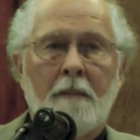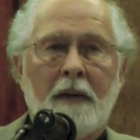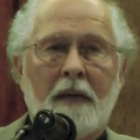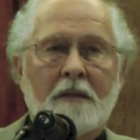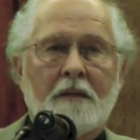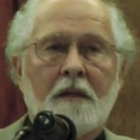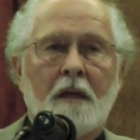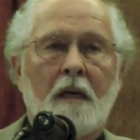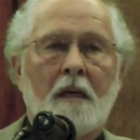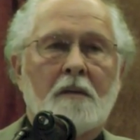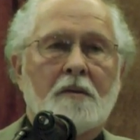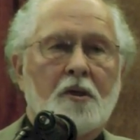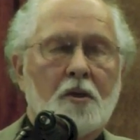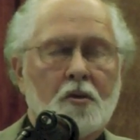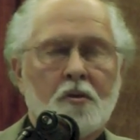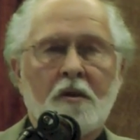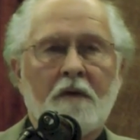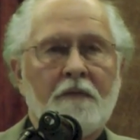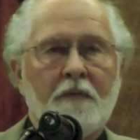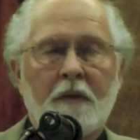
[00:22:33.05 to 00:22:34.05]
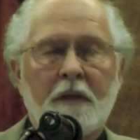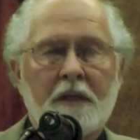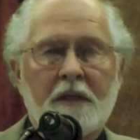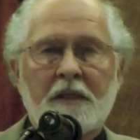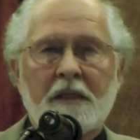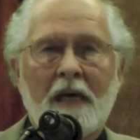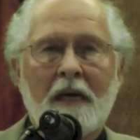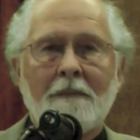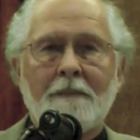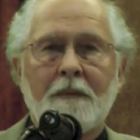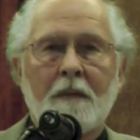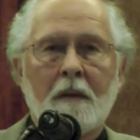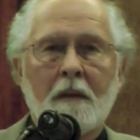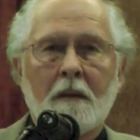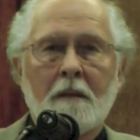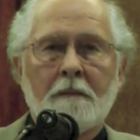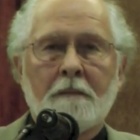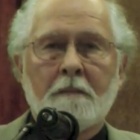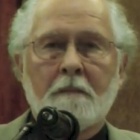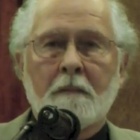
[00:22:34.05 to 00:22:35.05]
but just to give you an
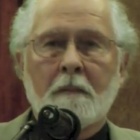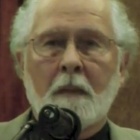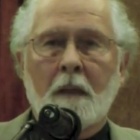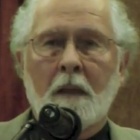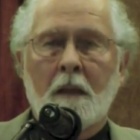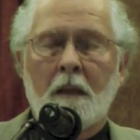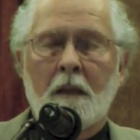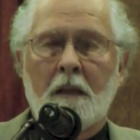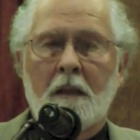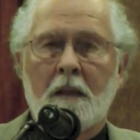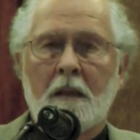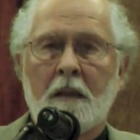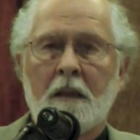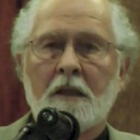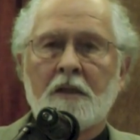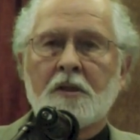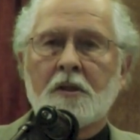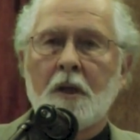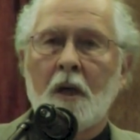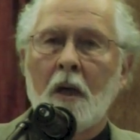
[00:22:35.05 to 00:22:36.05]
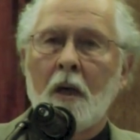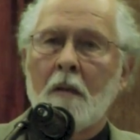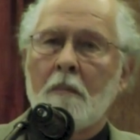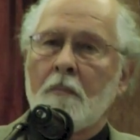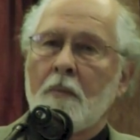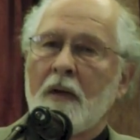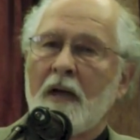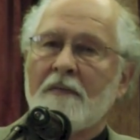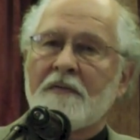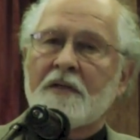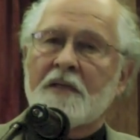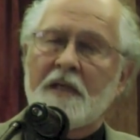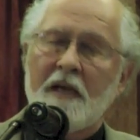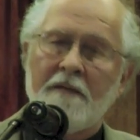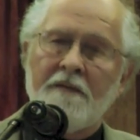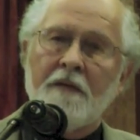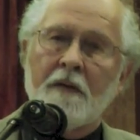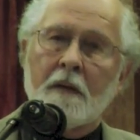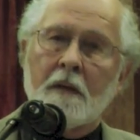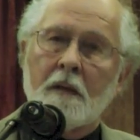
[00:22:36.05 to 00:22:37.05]
example, in Islam we have
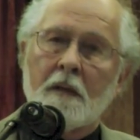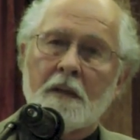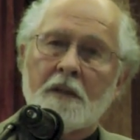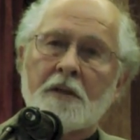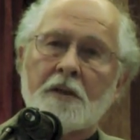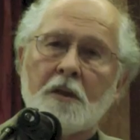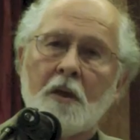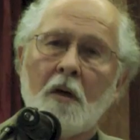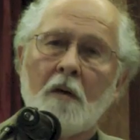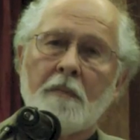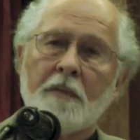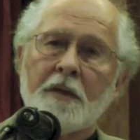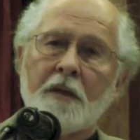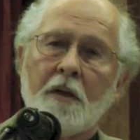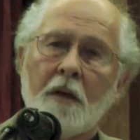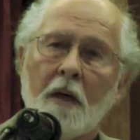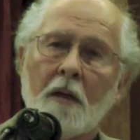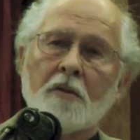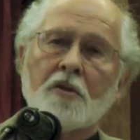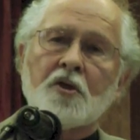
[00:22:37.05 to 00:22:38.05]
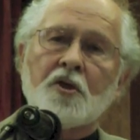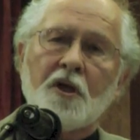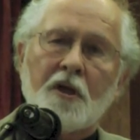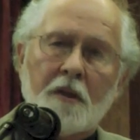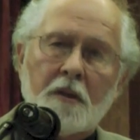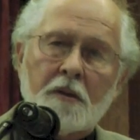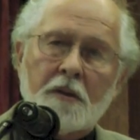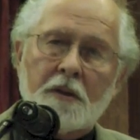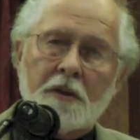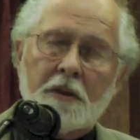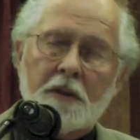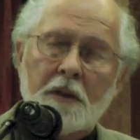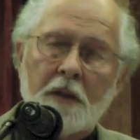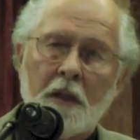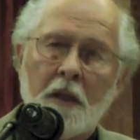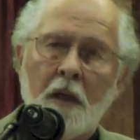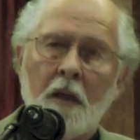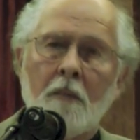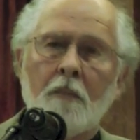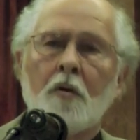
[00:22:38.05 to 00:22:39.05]
several Islamic cultures.